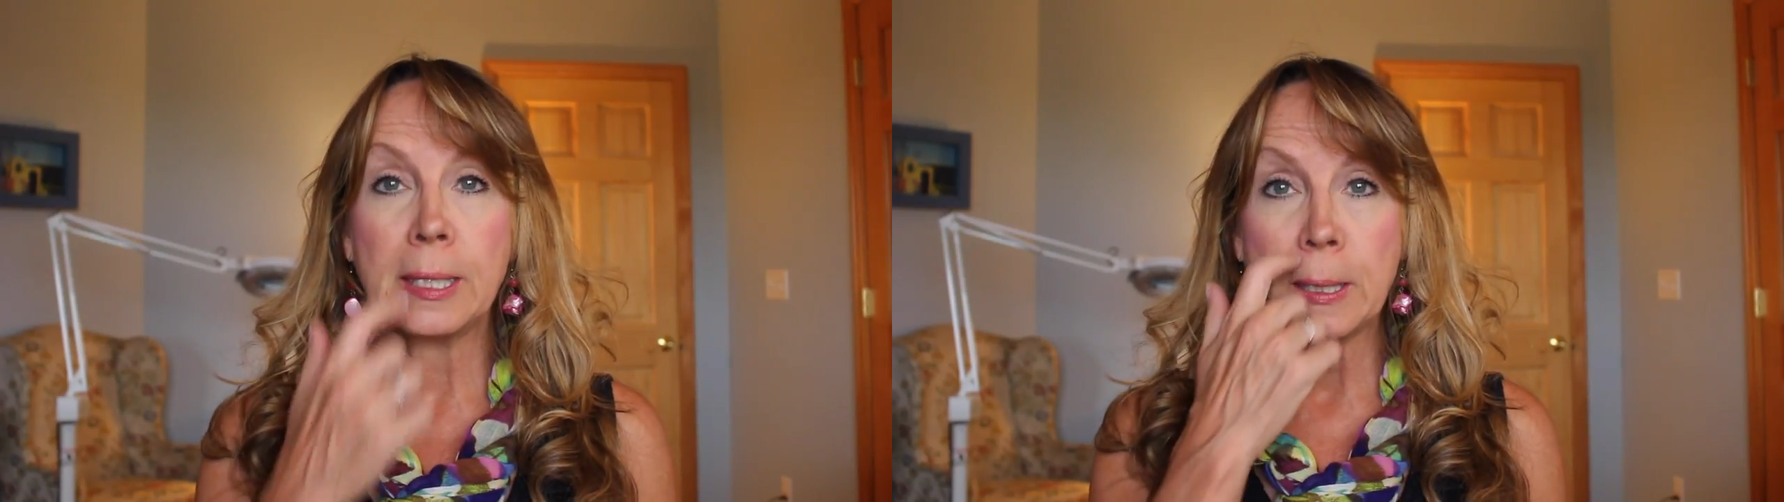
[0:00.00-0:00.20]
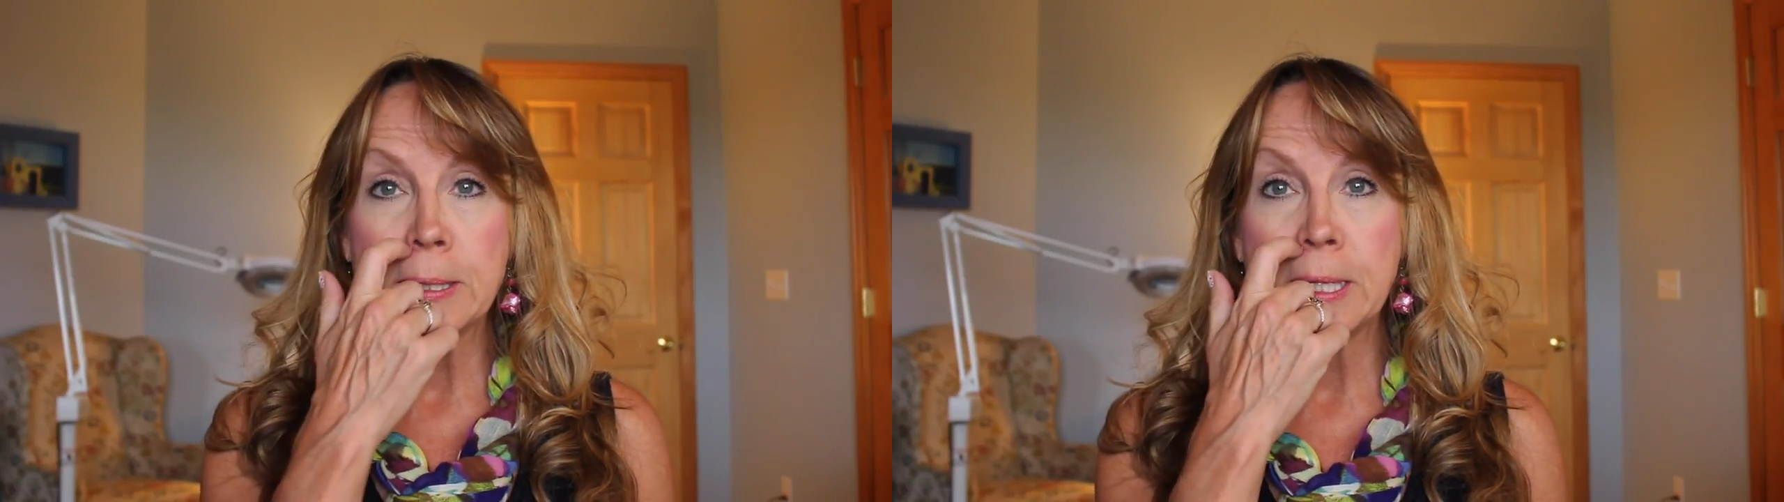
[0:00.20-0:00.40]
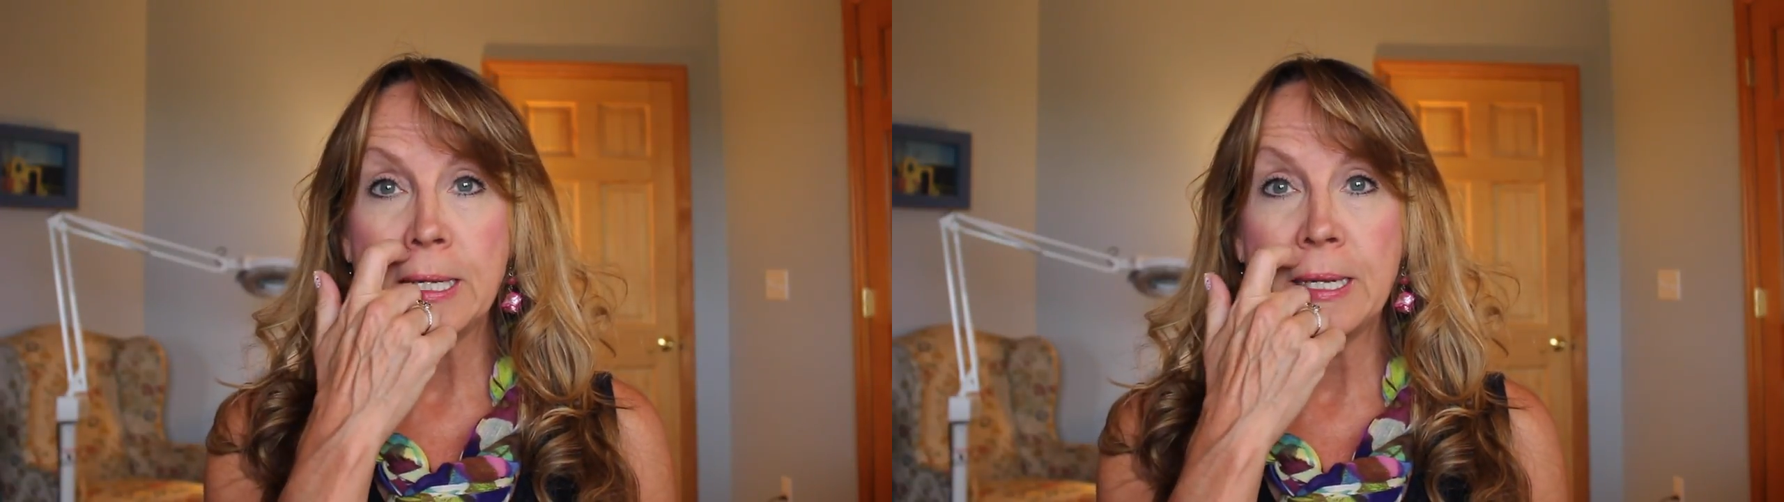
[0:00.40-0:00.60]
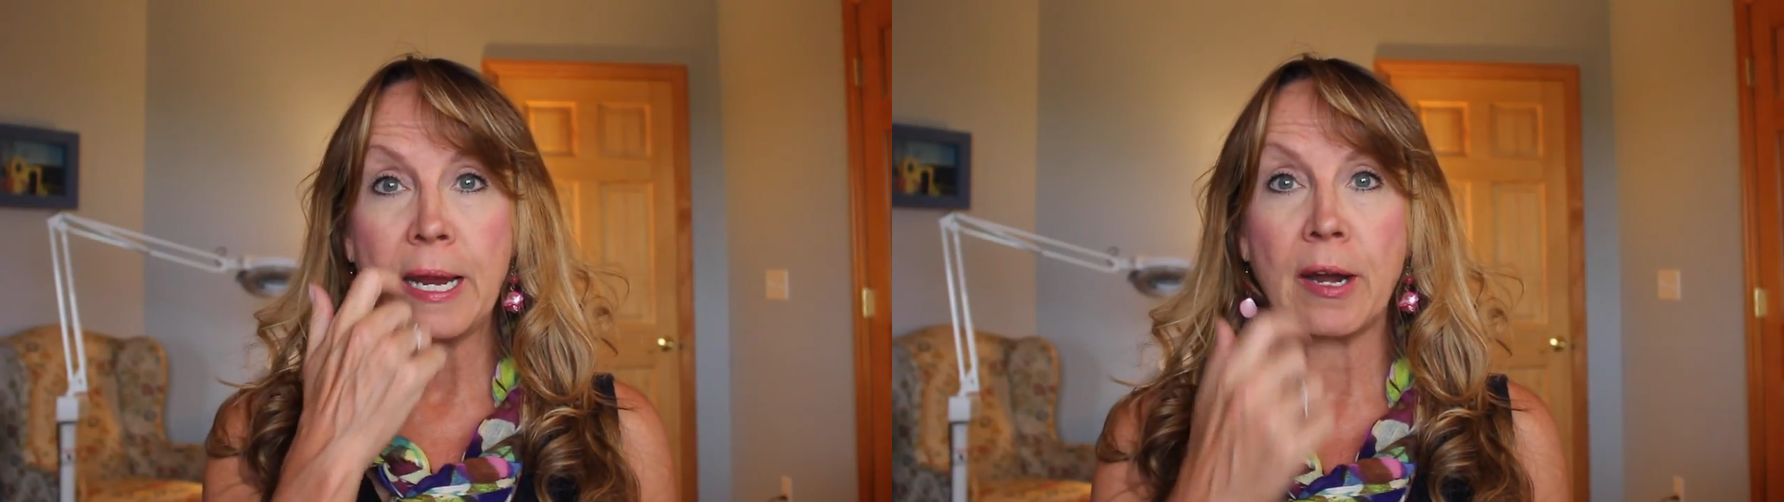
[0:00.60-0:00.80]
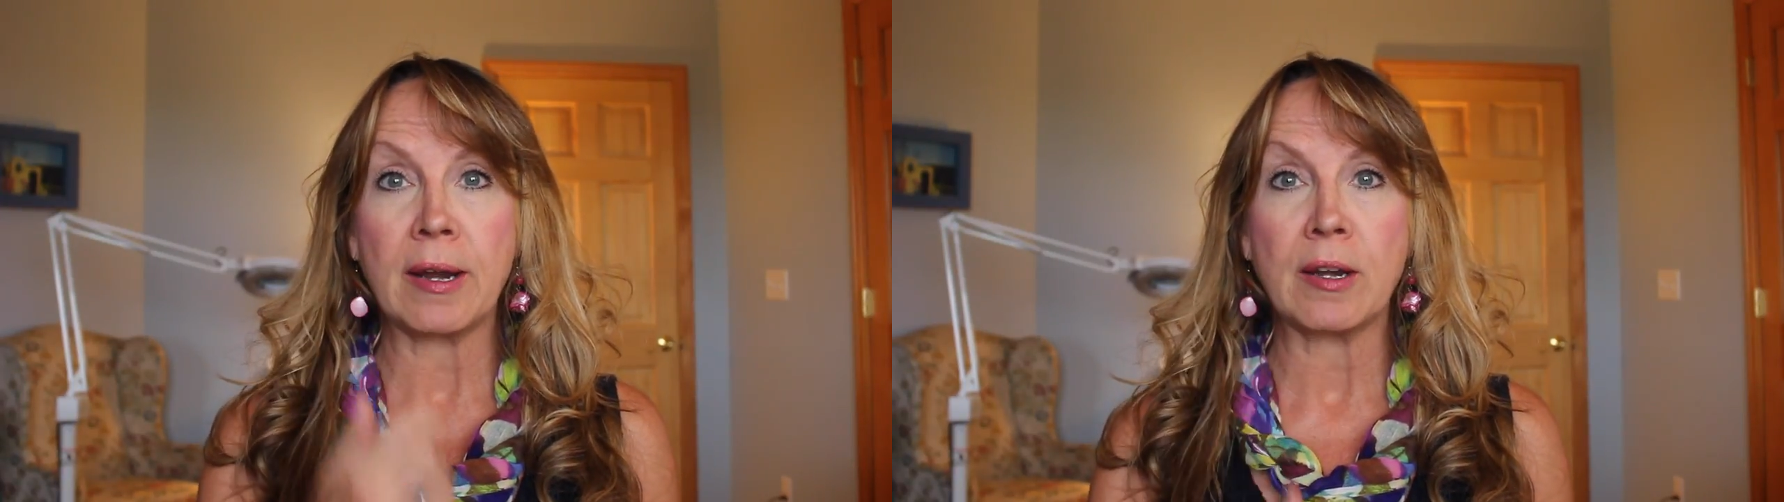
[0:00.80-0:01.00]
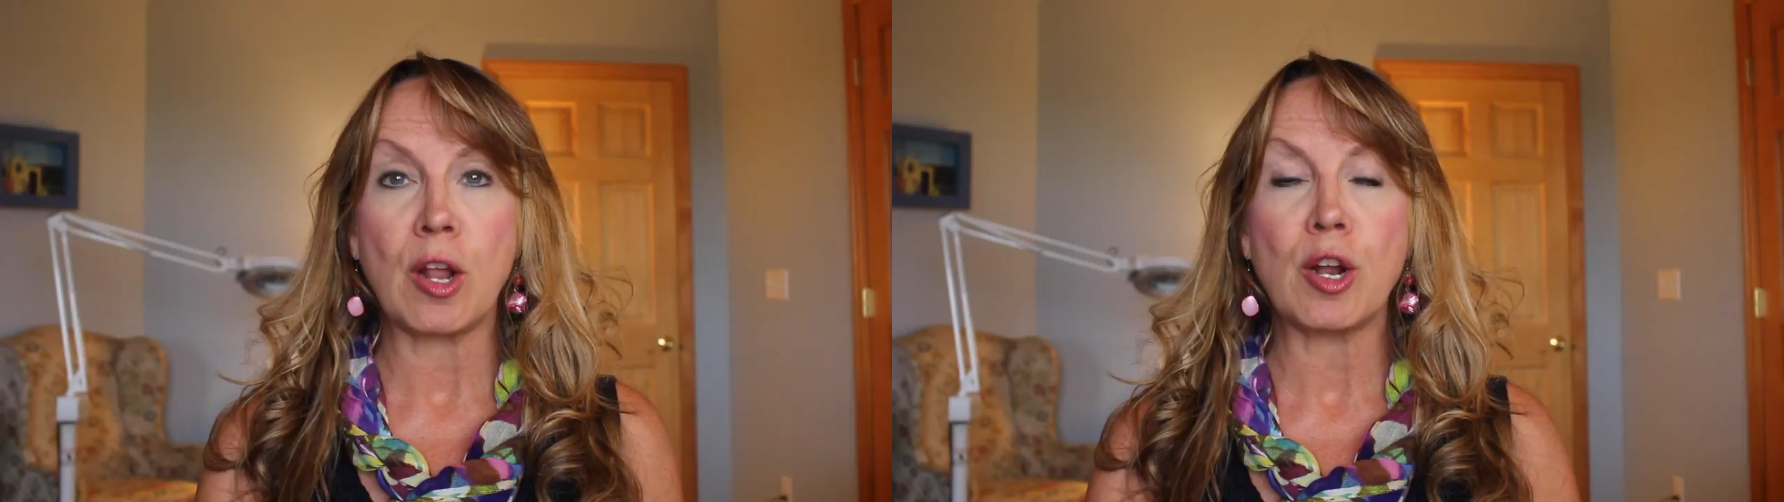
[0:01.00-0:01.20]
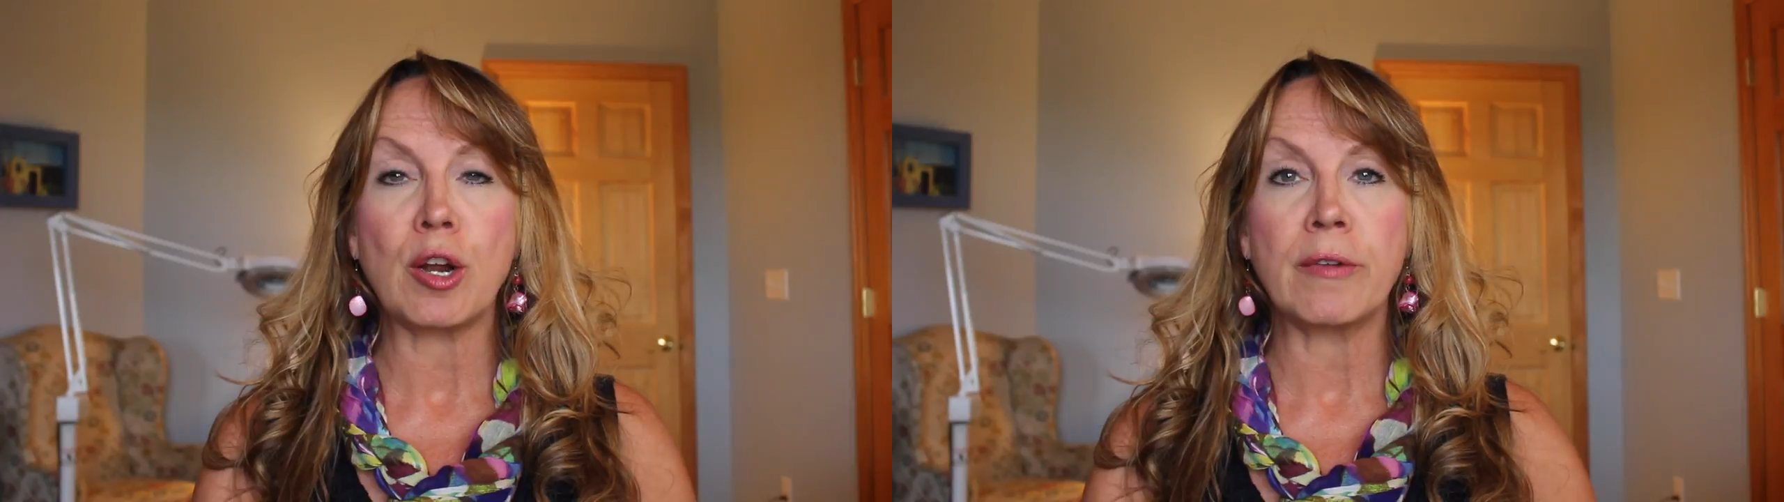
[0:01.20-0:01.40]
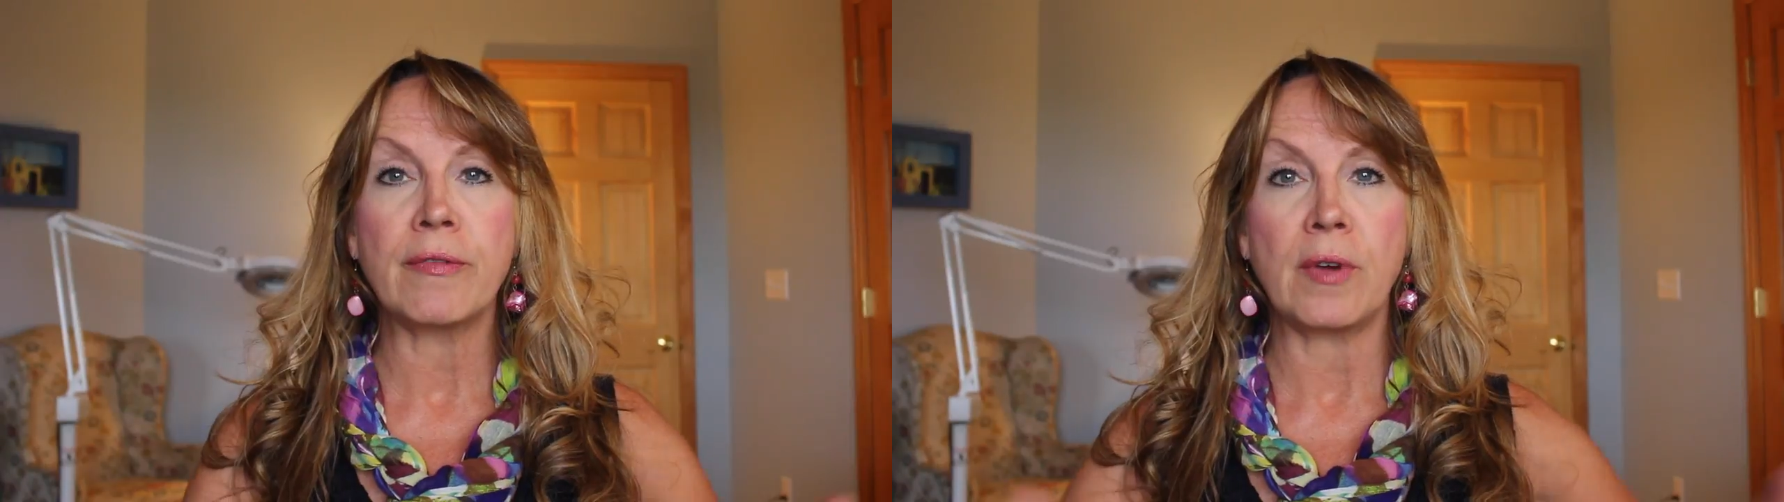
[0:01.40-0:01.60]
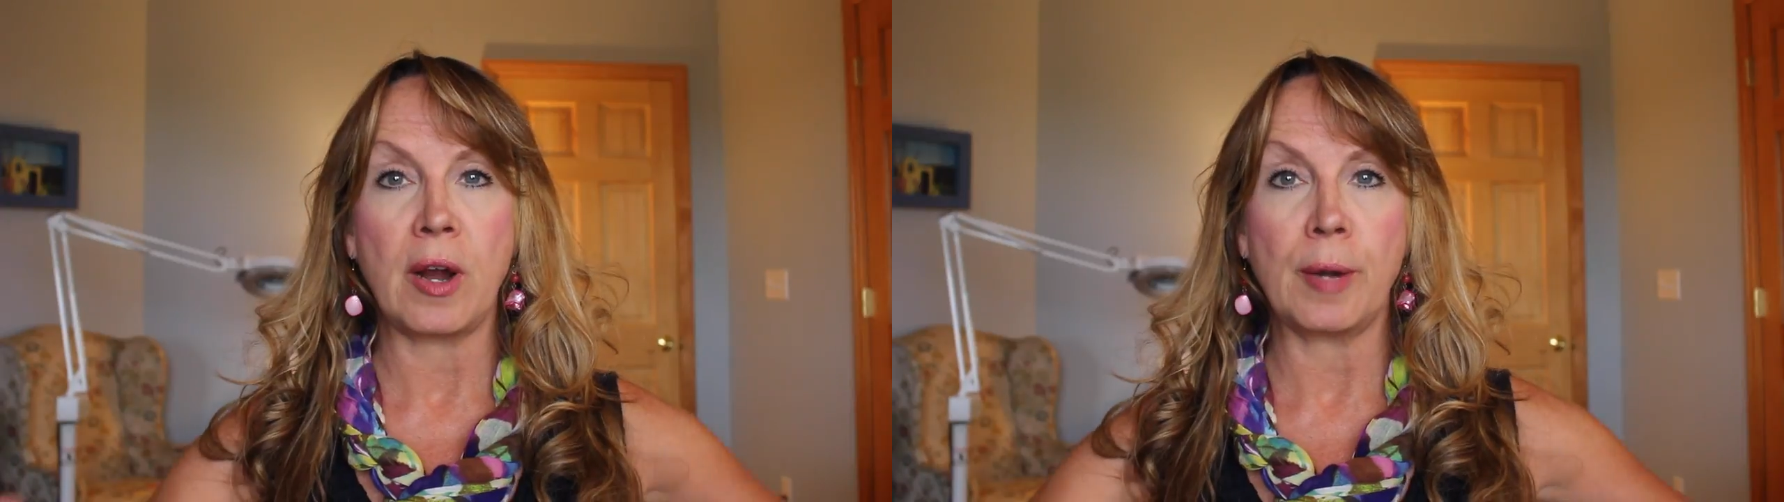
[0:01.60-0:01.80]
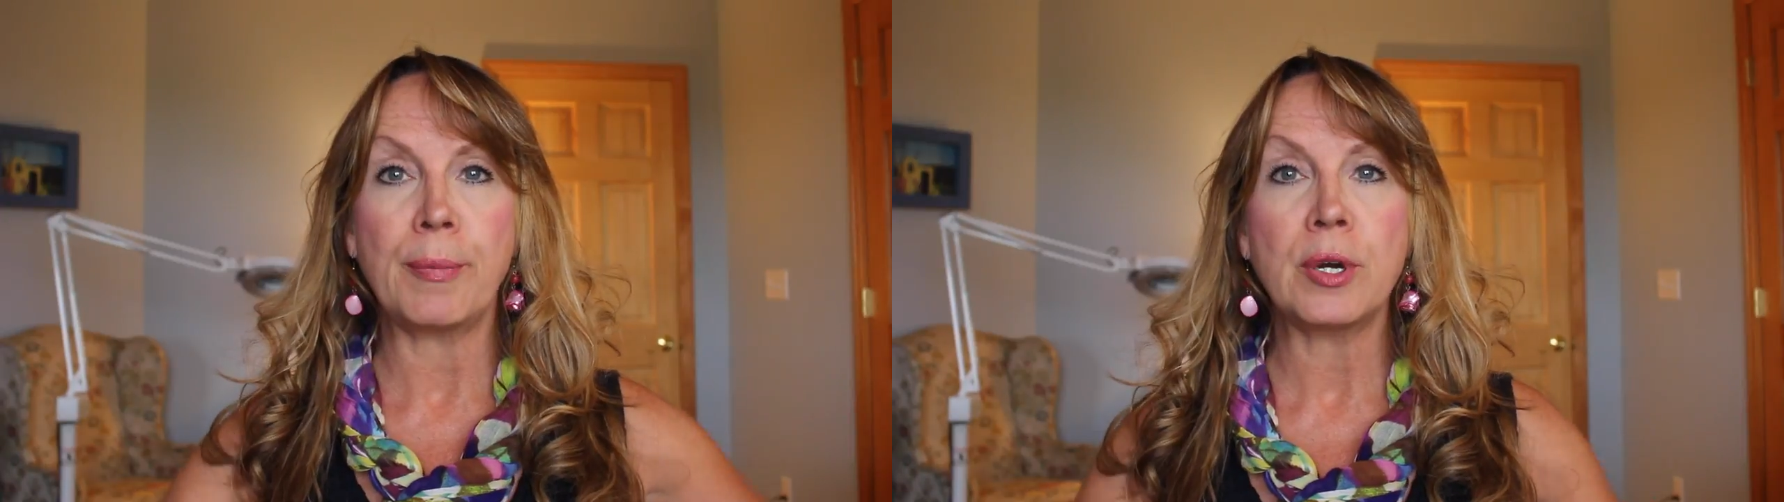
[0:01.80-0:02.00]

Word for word: in our skincare and all our